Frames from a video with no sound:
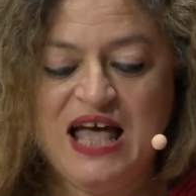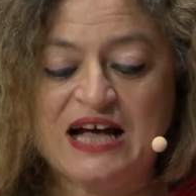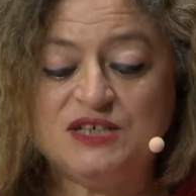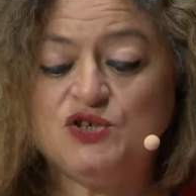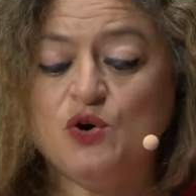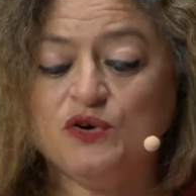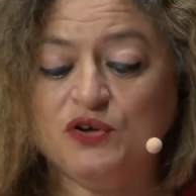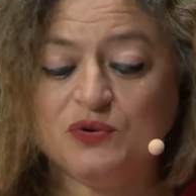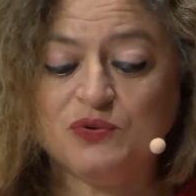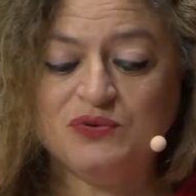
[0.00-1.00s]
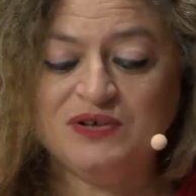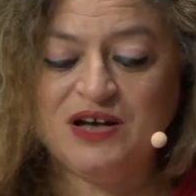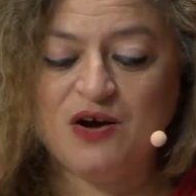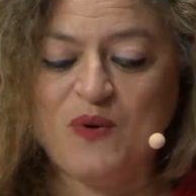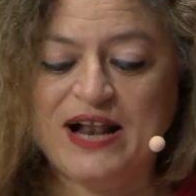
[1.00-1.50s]
Antonio,
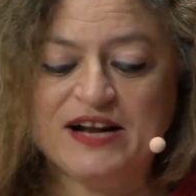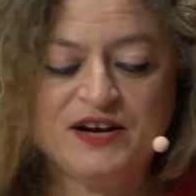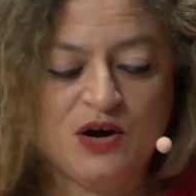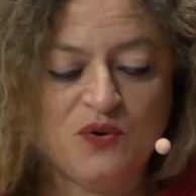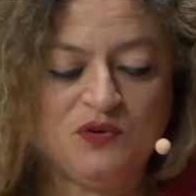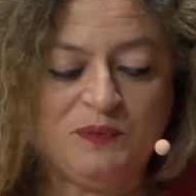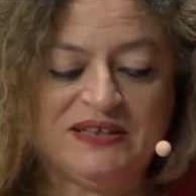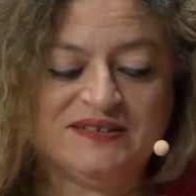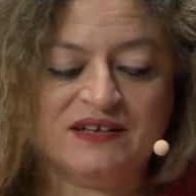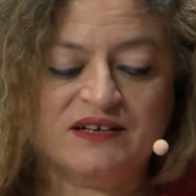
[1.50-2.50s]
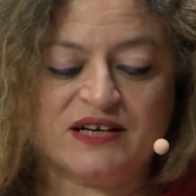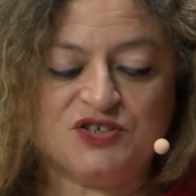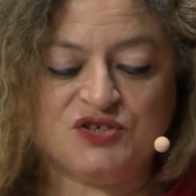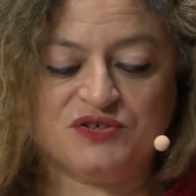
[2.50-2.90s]
a well-known beetle crusher,